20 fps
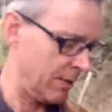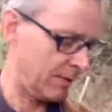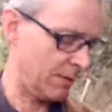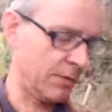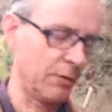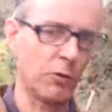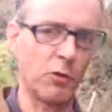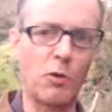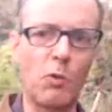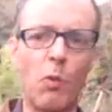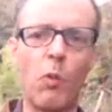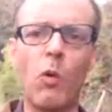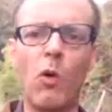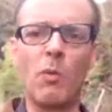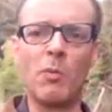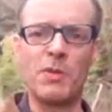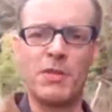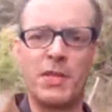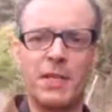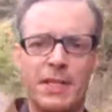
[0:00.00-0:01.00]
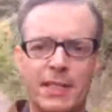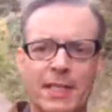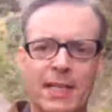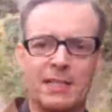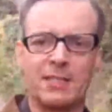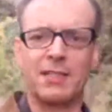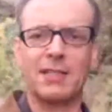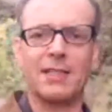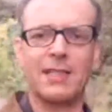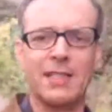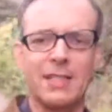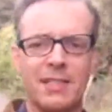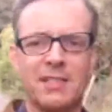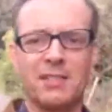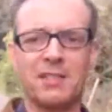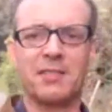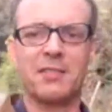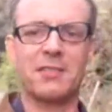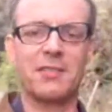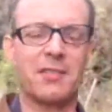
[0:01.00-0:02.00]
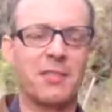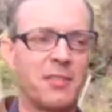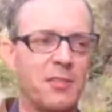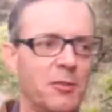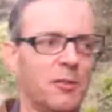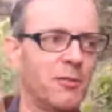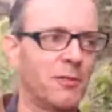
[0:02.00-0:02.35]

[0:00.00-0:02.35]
look warmer than it actually is. There's a sort